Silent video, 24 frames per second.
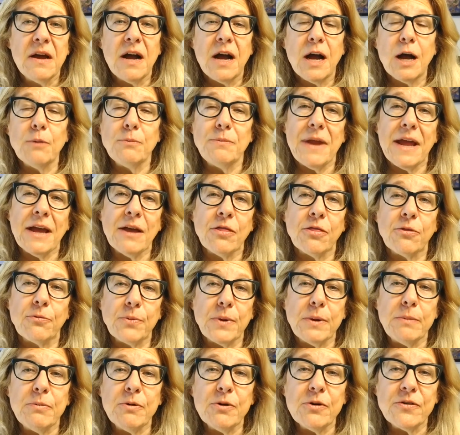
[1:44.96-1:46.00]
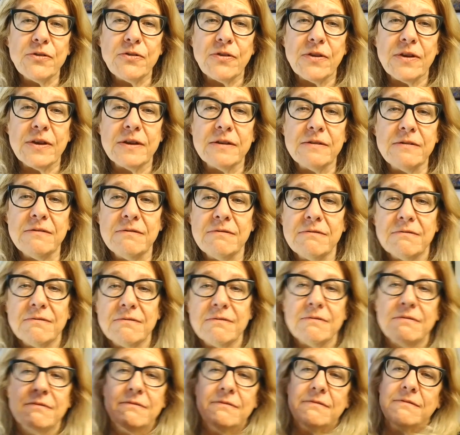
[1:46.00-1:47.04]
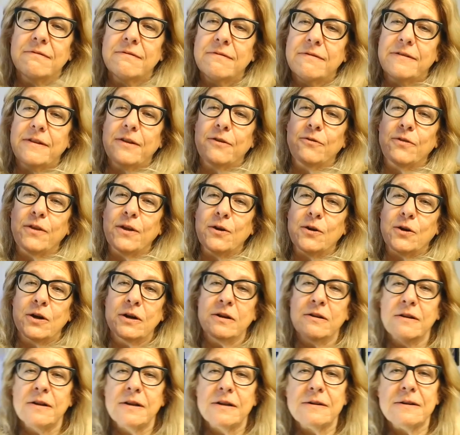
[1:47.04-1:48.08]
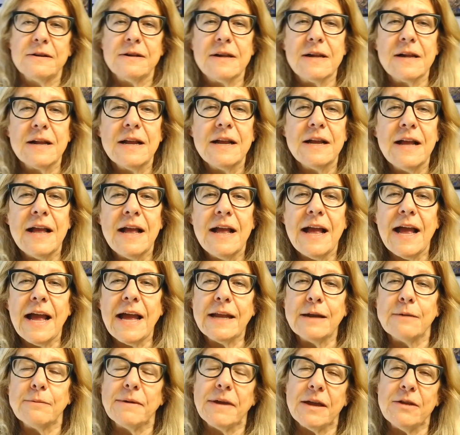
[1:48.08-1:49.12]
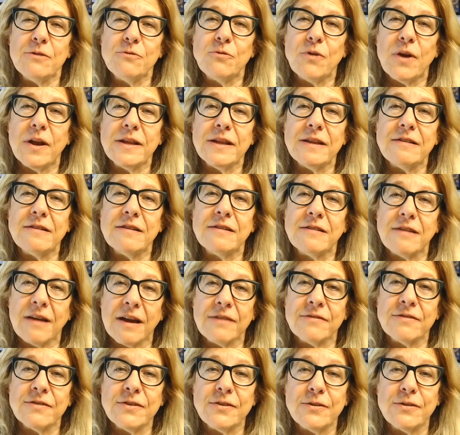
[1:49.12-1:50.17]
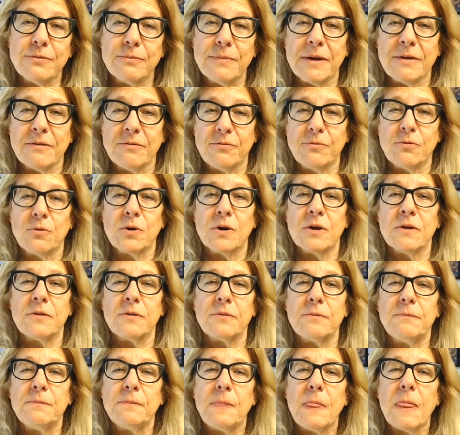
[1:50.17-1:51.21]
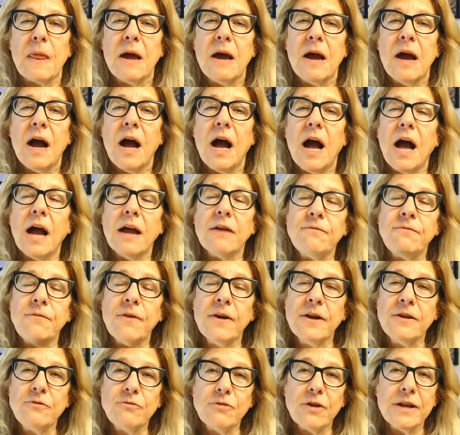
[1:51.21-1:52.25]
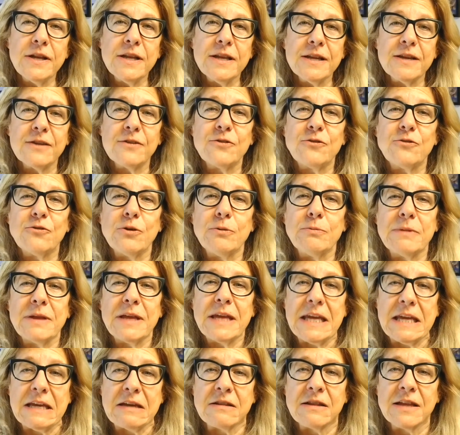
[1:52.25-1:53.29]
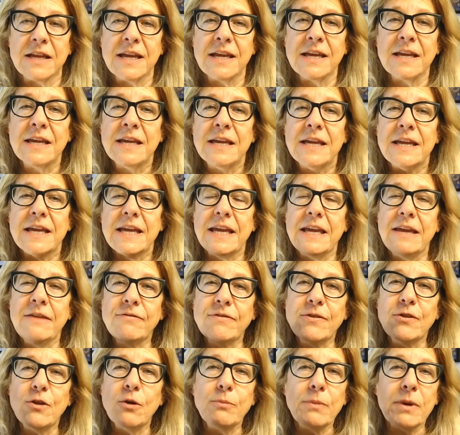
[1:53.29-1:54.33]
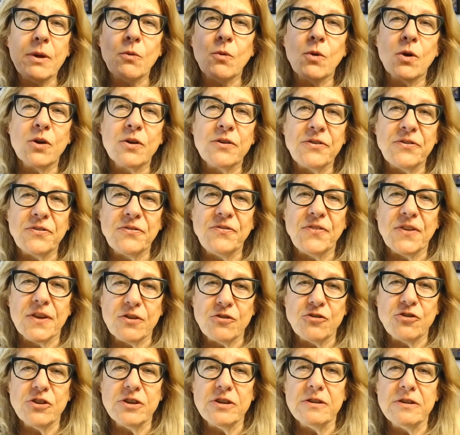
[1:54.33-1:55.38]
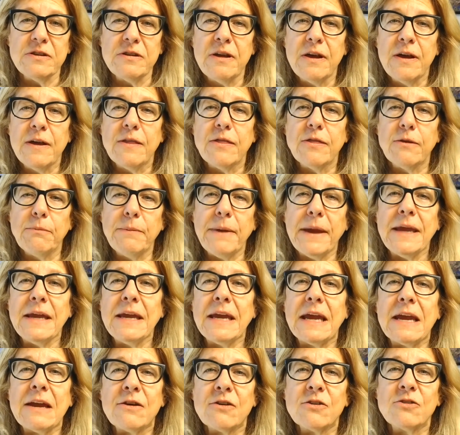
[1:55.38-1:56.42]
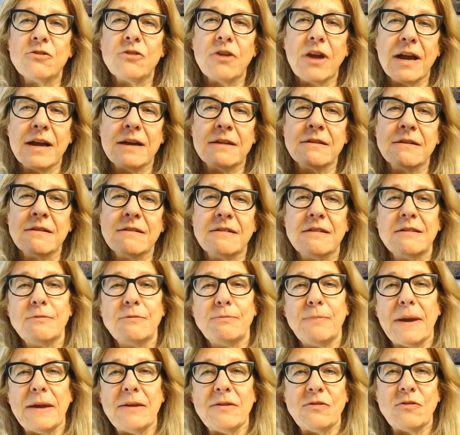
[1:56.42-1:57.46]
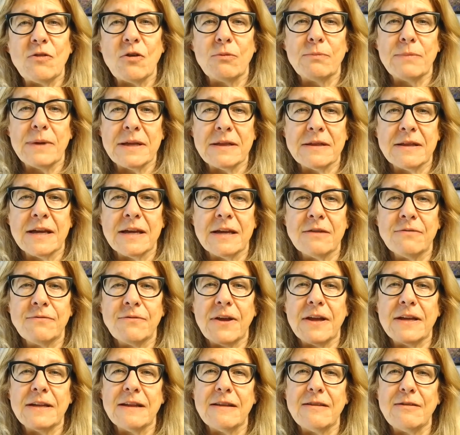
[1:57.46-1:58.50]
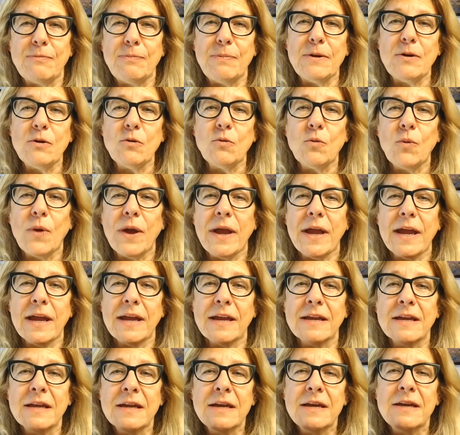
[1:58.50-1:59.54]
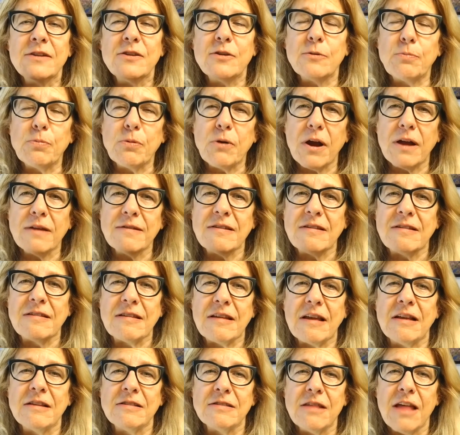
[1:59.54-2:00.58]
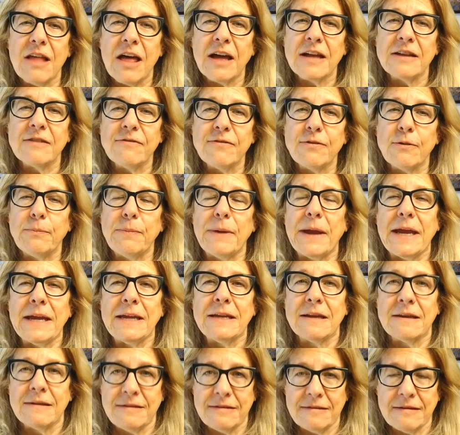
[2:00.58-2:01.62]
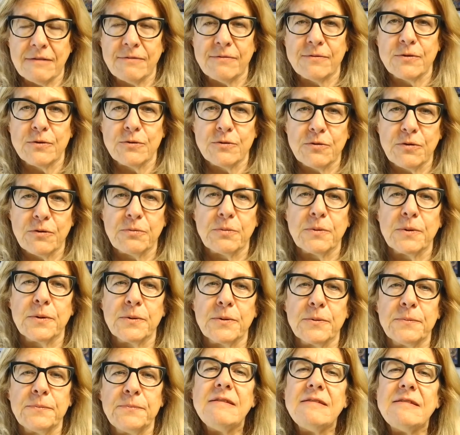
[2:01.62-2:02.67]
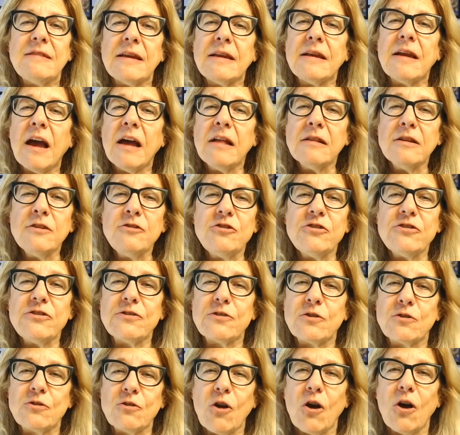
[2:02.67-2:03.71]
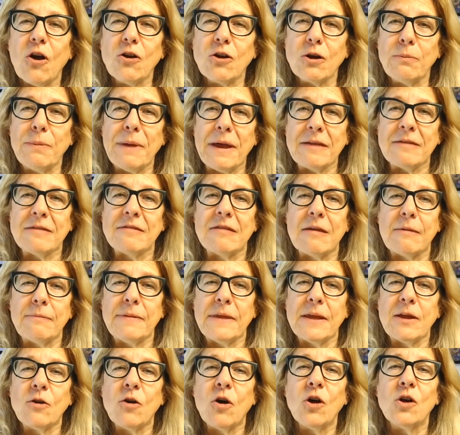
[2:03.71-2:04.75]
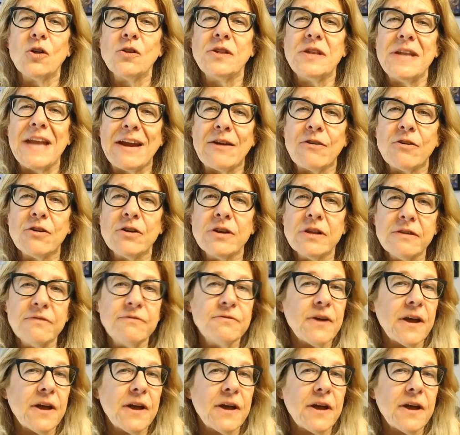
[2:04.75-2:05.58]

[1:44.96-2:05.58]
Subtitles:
I'm now 3 books in. There they are. And I'm getting ready to dive into my fourth. I find writing extremely healing. Even though my work is fiction, the main character, Alex, is based on my life, and it's been a way to process a lot of the pain I suffered through. Psychologists talk about something called narrative